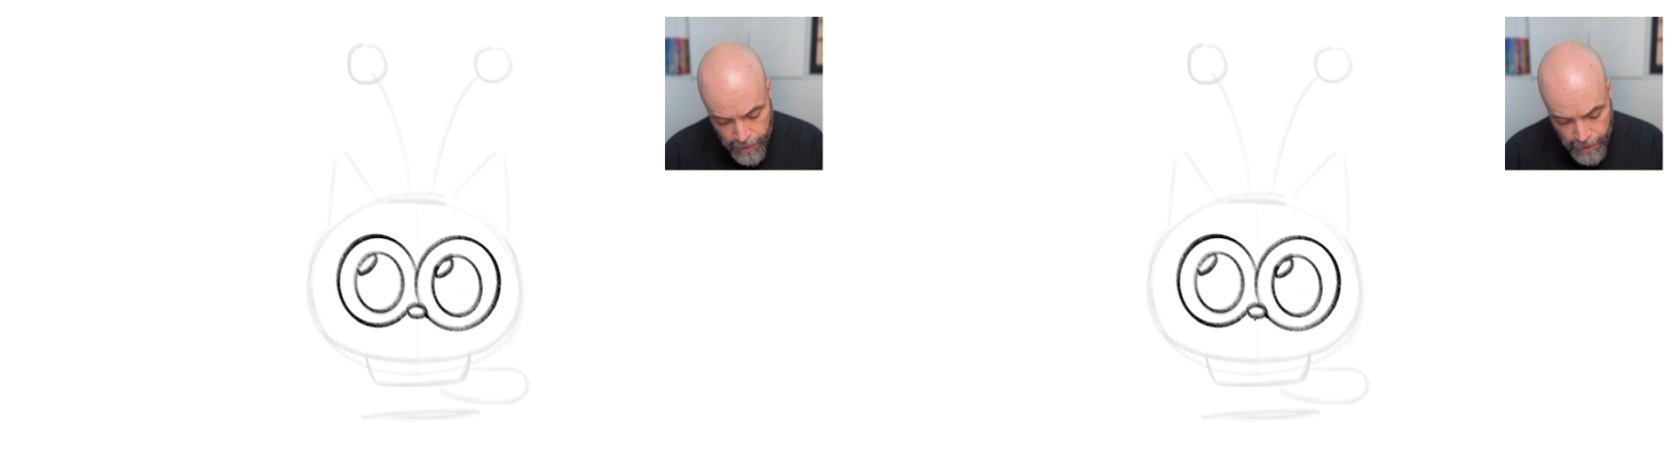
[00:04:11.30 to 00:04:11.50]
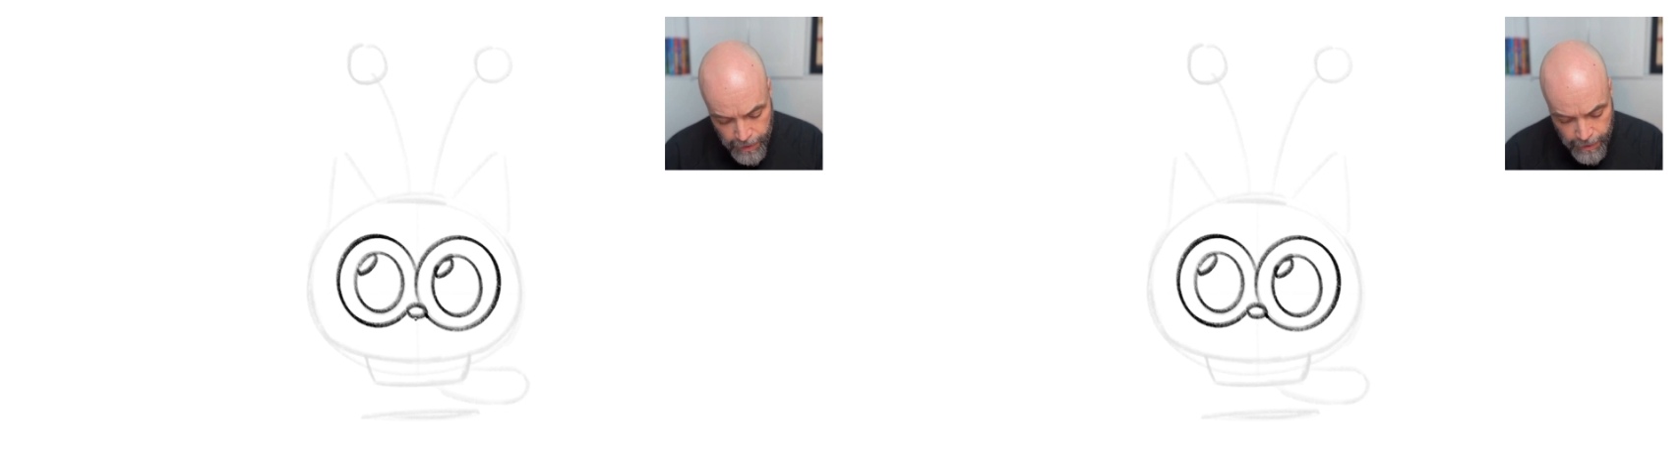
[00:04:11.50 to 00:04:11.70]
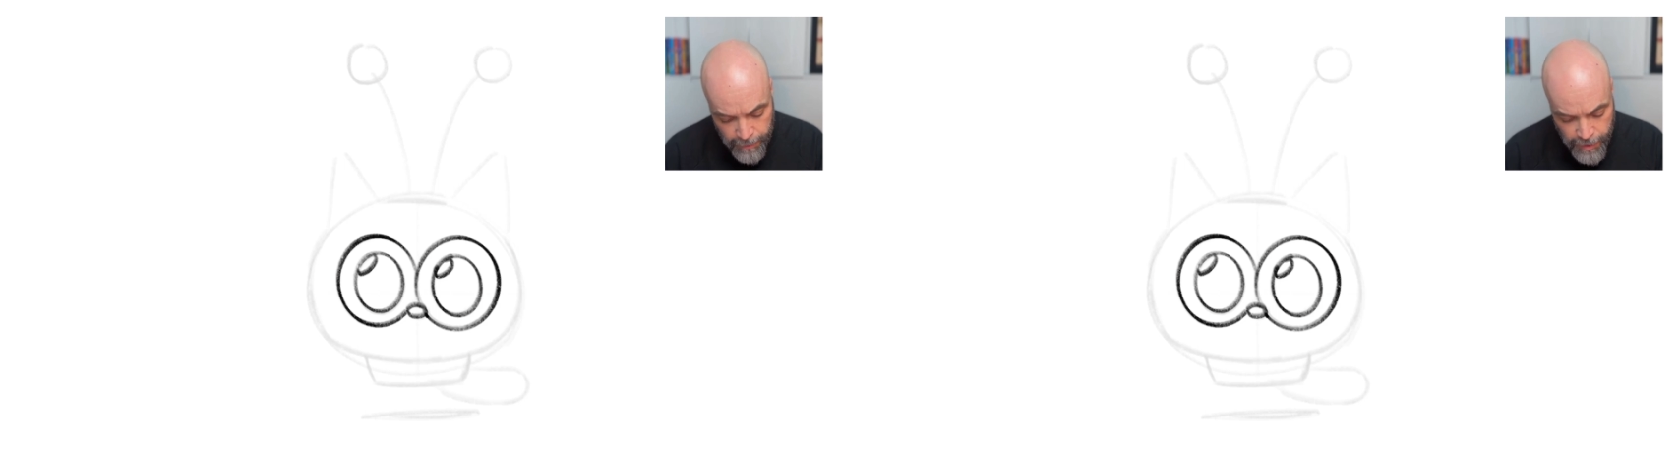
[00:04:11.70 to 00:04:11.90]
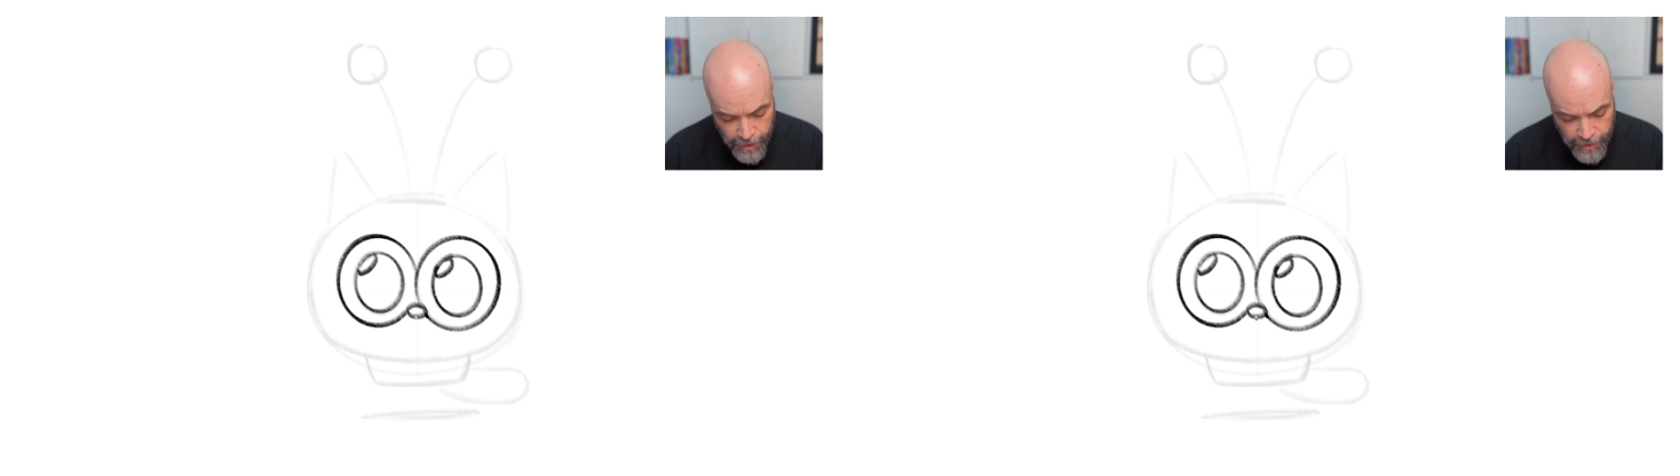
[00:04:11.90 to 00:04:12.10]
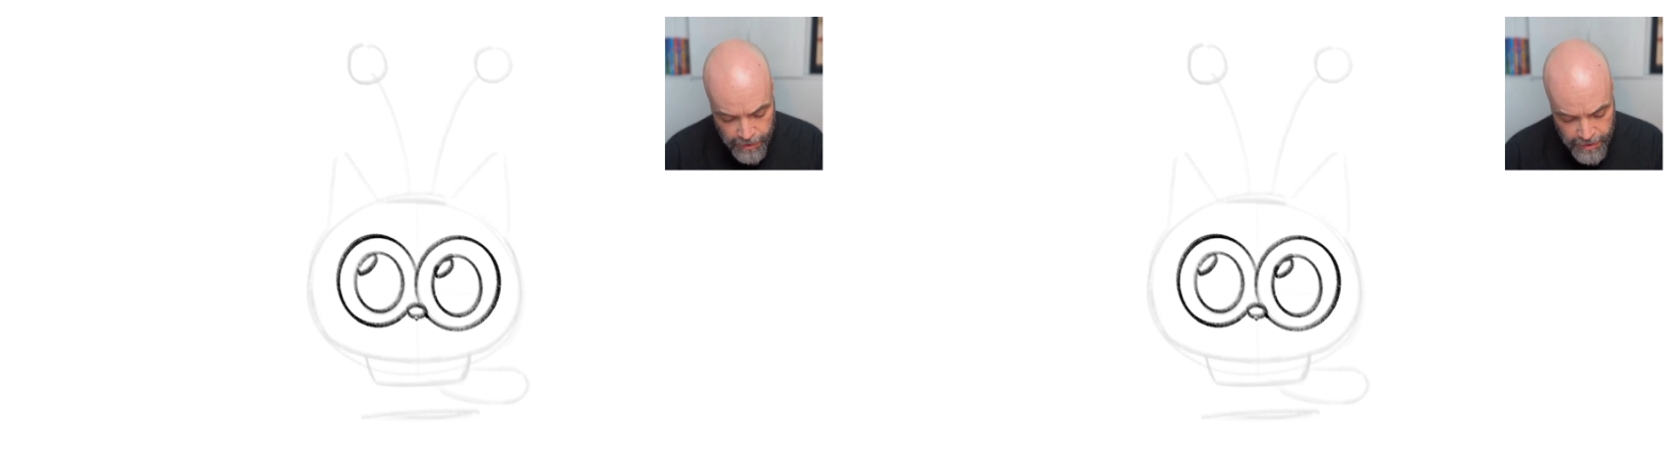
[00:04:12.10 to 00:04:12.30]
And then we'll draw a
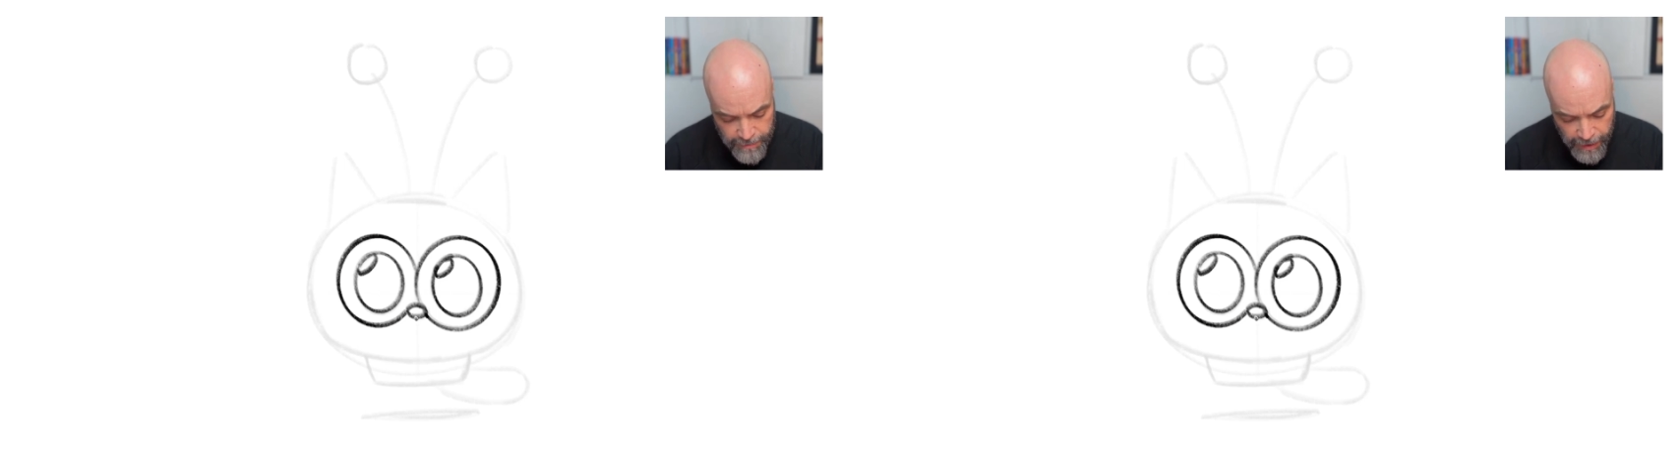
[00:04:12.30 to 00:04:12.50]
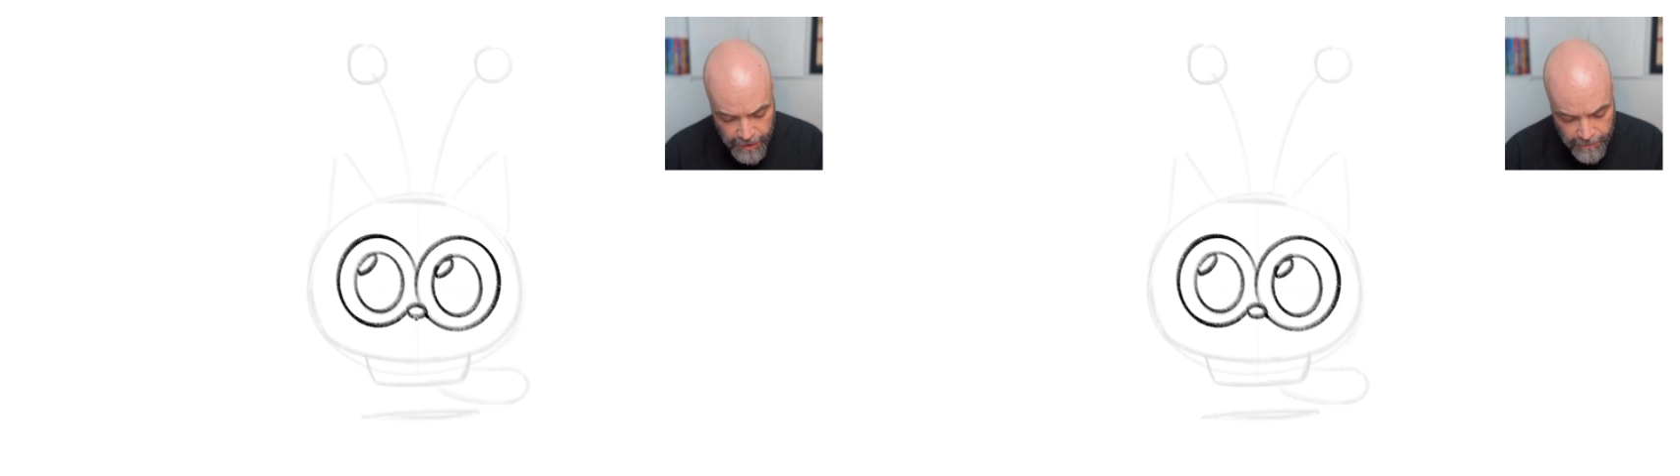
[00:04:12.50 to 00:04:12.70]
little smiley